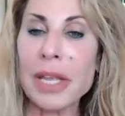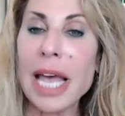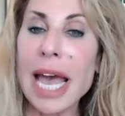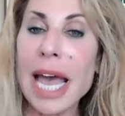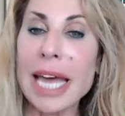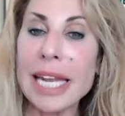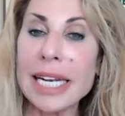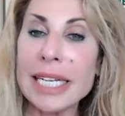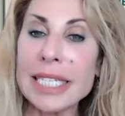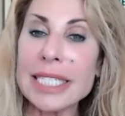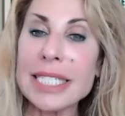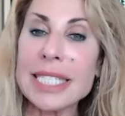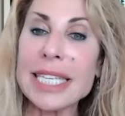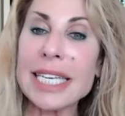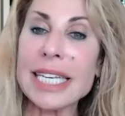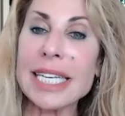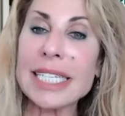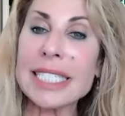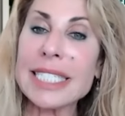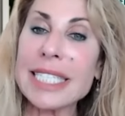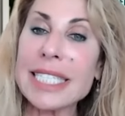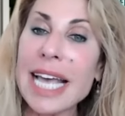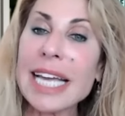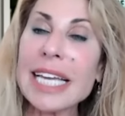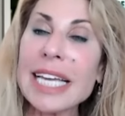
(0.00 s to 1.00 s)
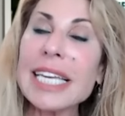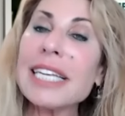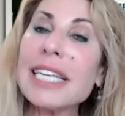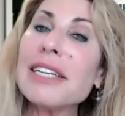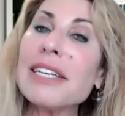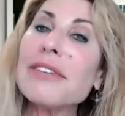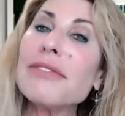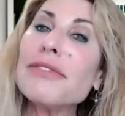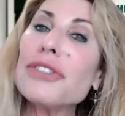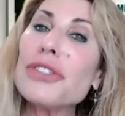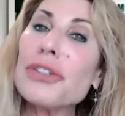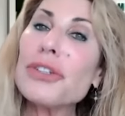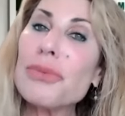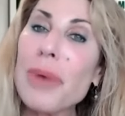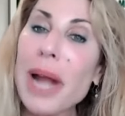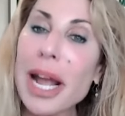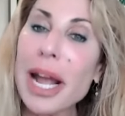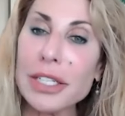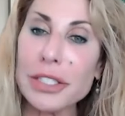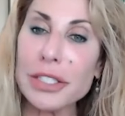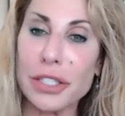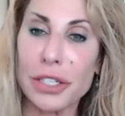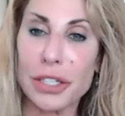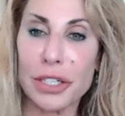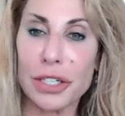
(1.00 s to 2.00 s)
and is the executive
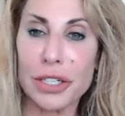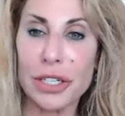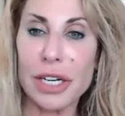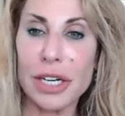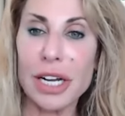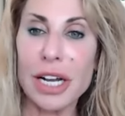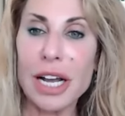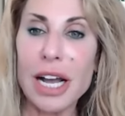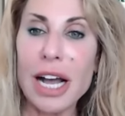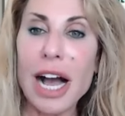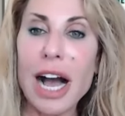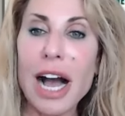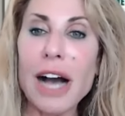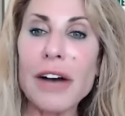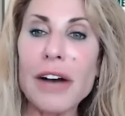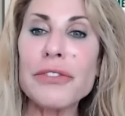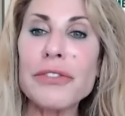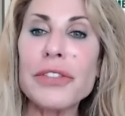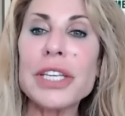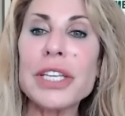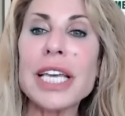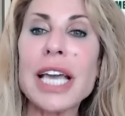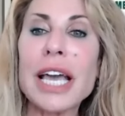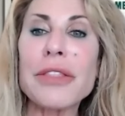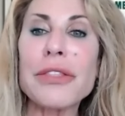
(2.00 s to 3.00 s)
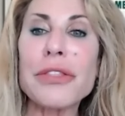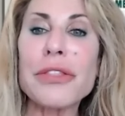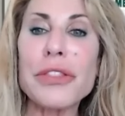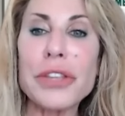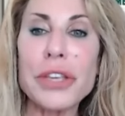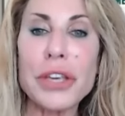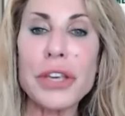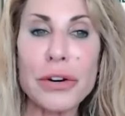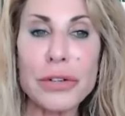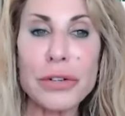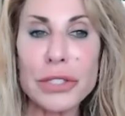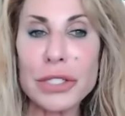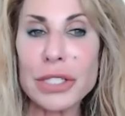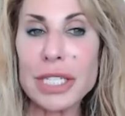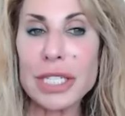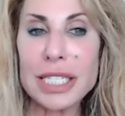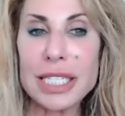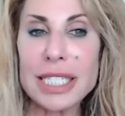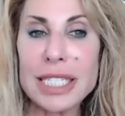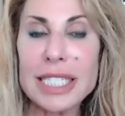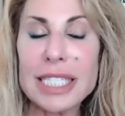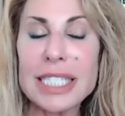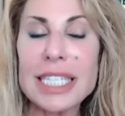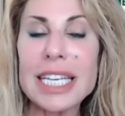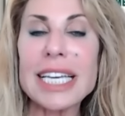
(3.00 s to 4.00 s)
director of the
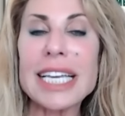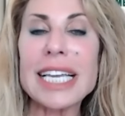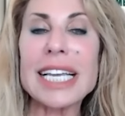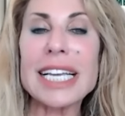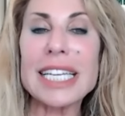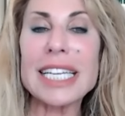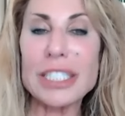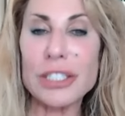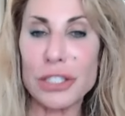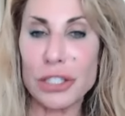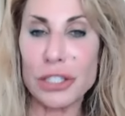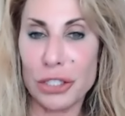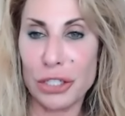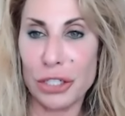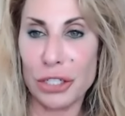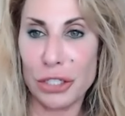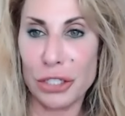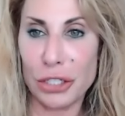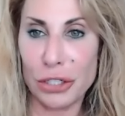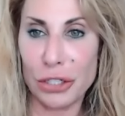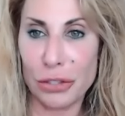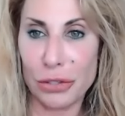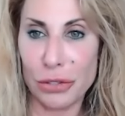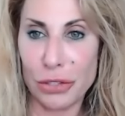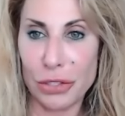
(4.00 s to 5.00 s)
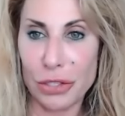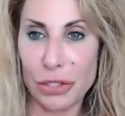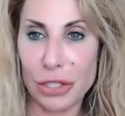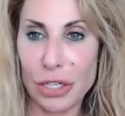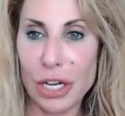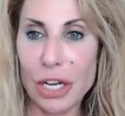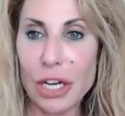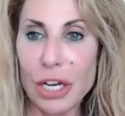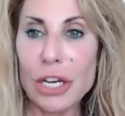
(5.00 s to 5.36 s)
Entheosis Institute.